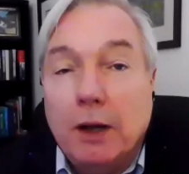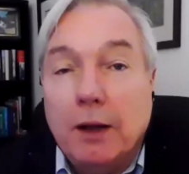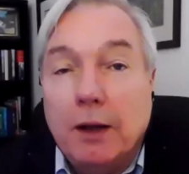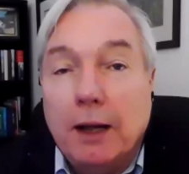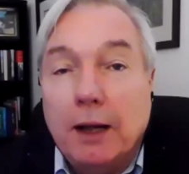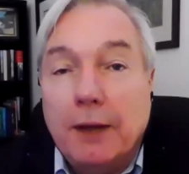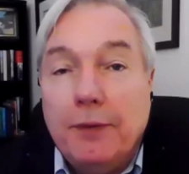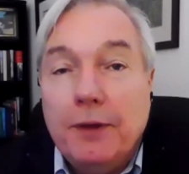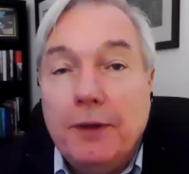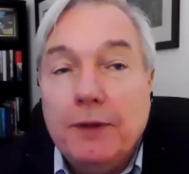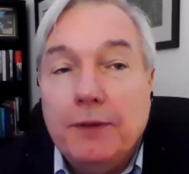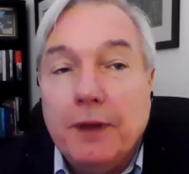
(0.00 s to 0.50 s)
I
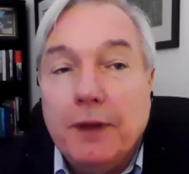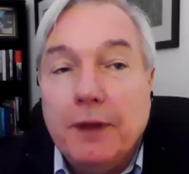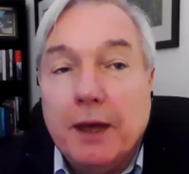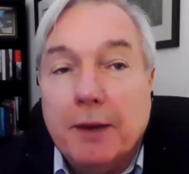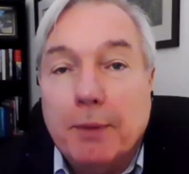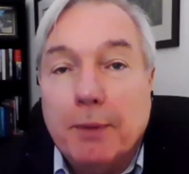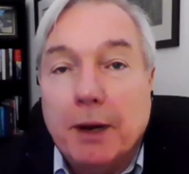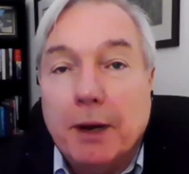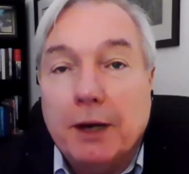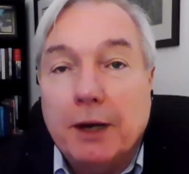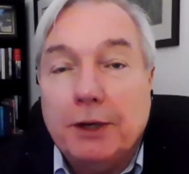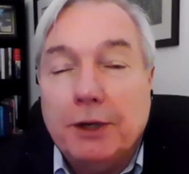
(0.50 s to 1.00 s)
think the
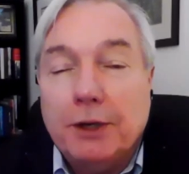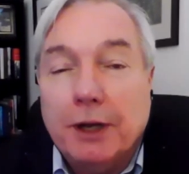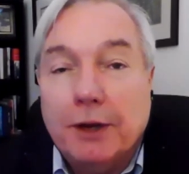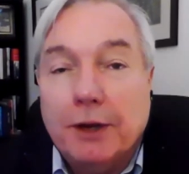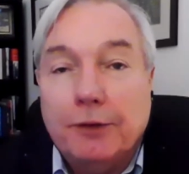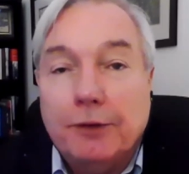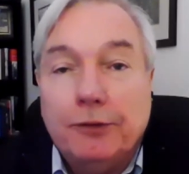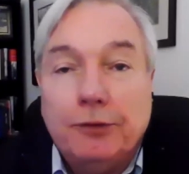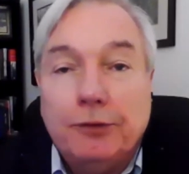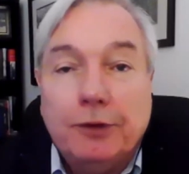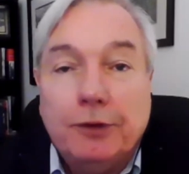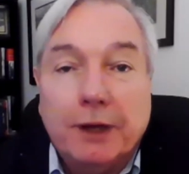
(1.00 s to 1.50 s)
antibody
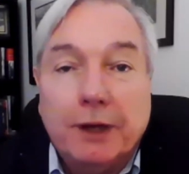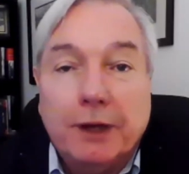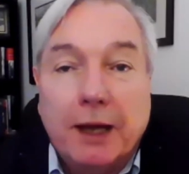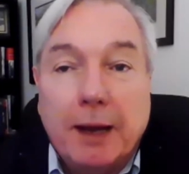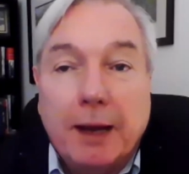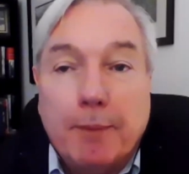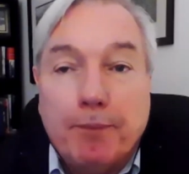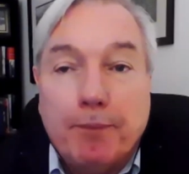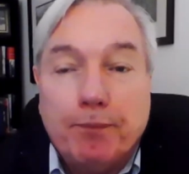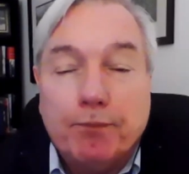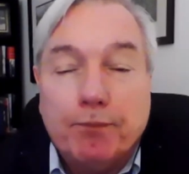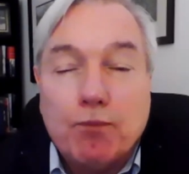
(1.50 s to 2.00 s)
test
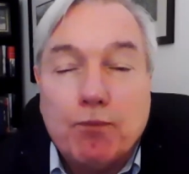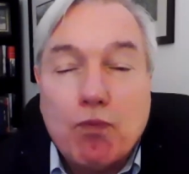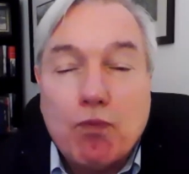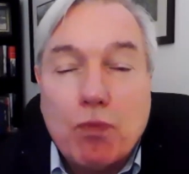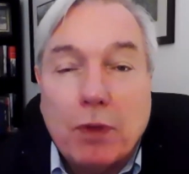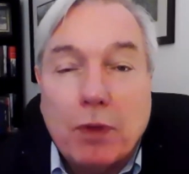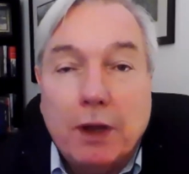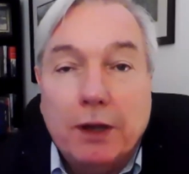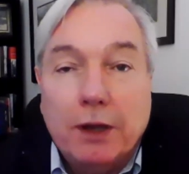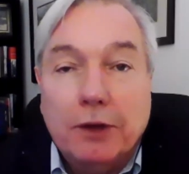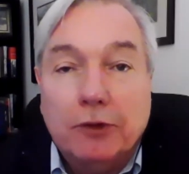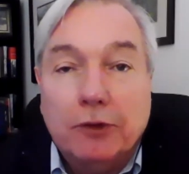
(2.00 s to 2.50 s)

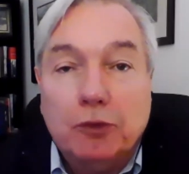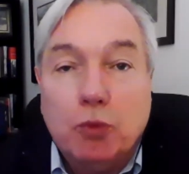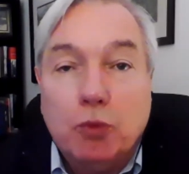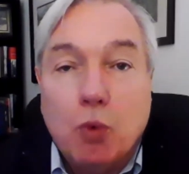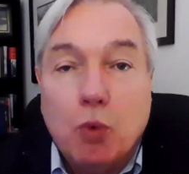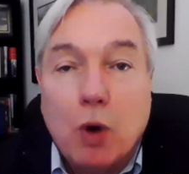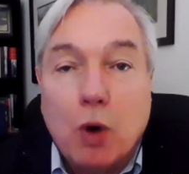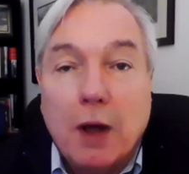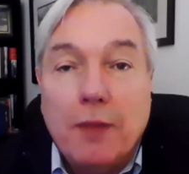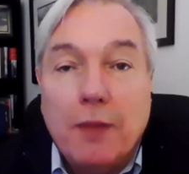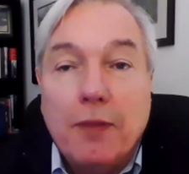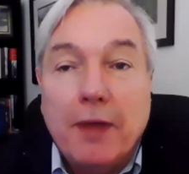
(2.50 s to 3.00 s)
is
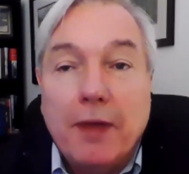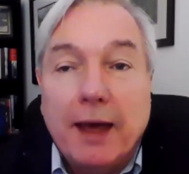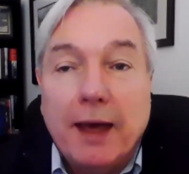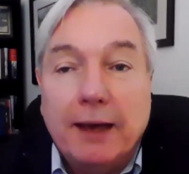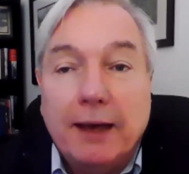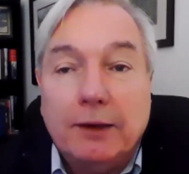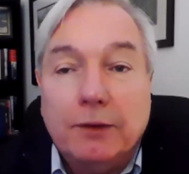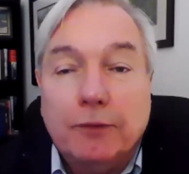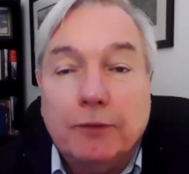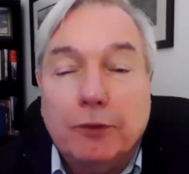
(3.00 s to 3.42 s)
one that,